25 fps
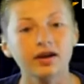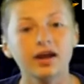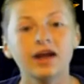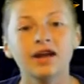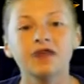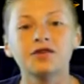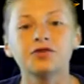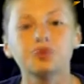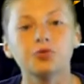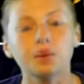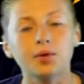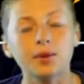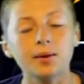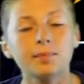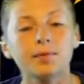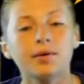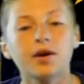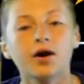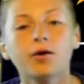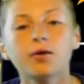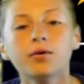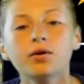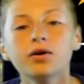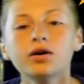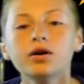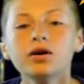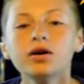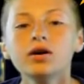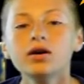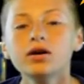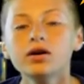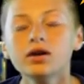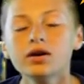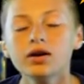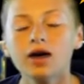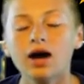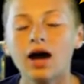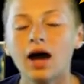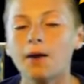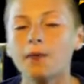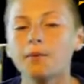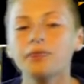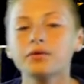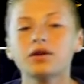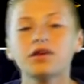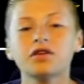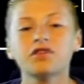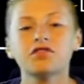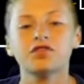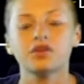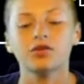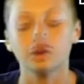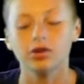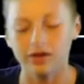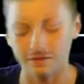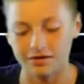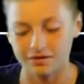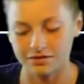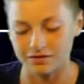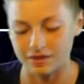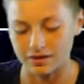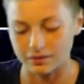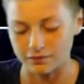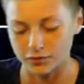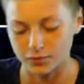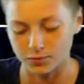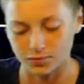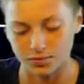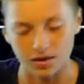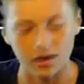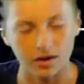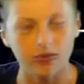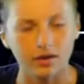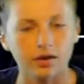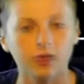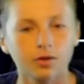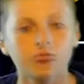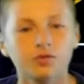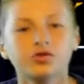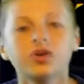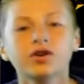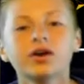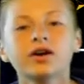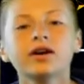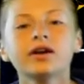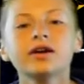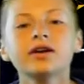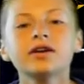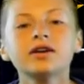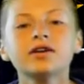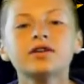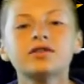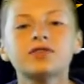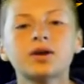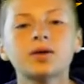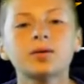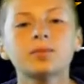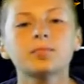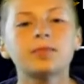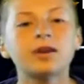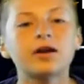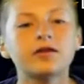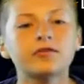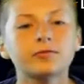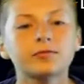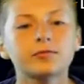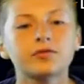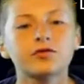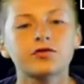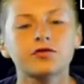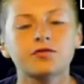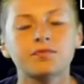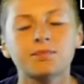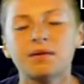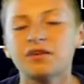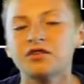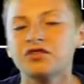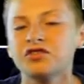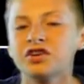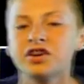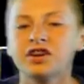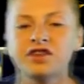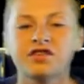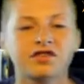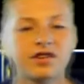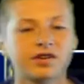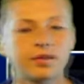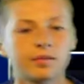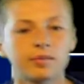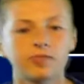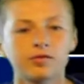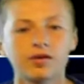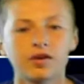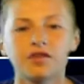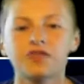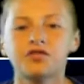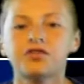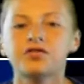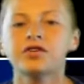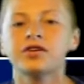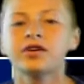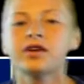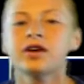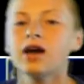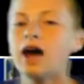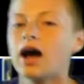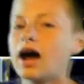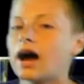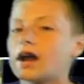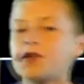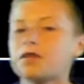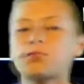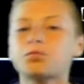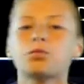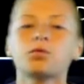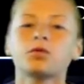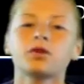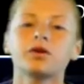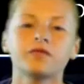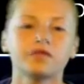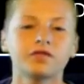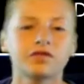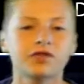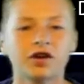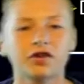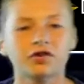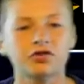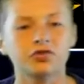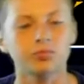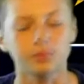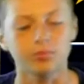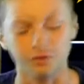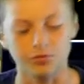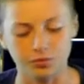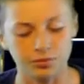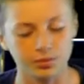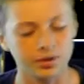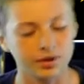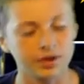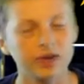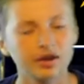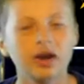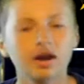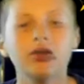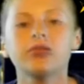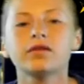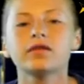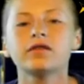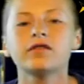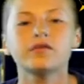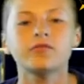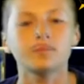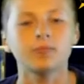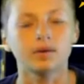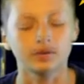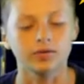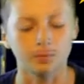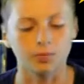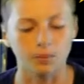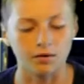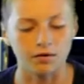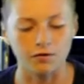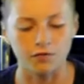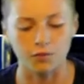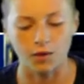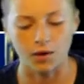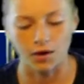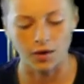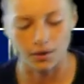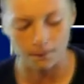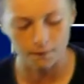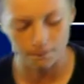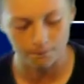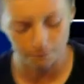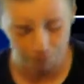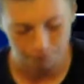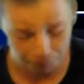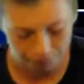And Dwayne Bowe, I would not start against the Denver Broncos. He's coming back from a suspension. He's going to be rusty. I just won't even touch him this week. Leave him on the waiver wire.